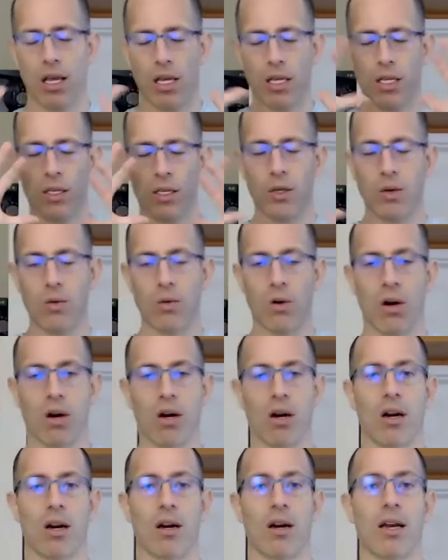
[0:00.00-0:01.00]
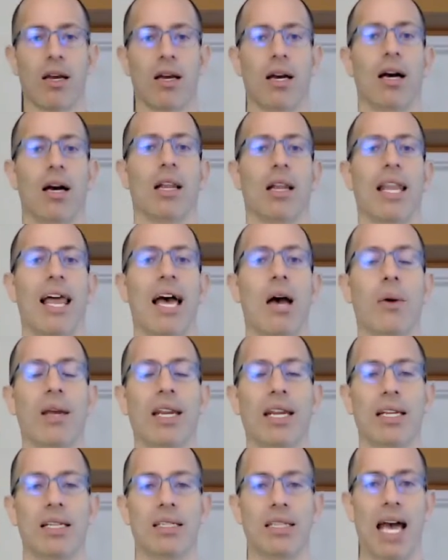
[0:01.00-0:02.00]
you are
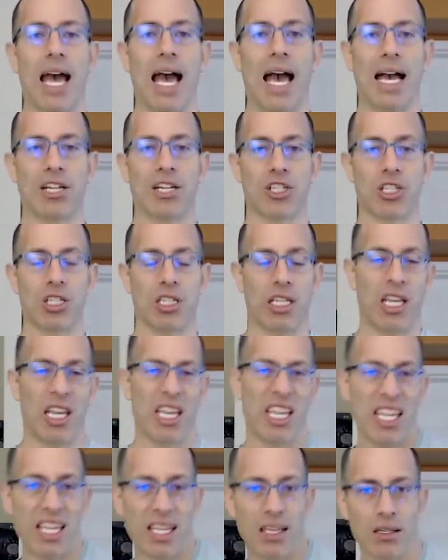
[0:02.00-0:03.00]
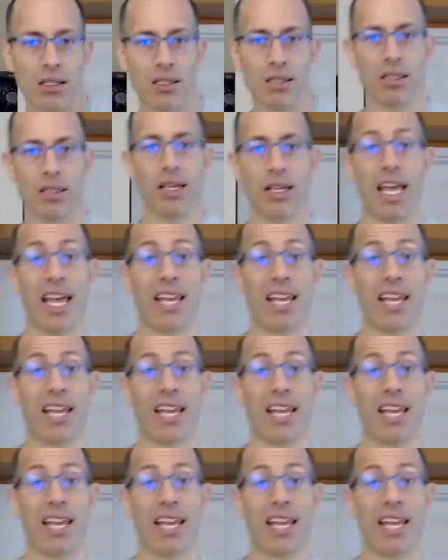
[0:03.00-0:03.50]
allowing it to actually heal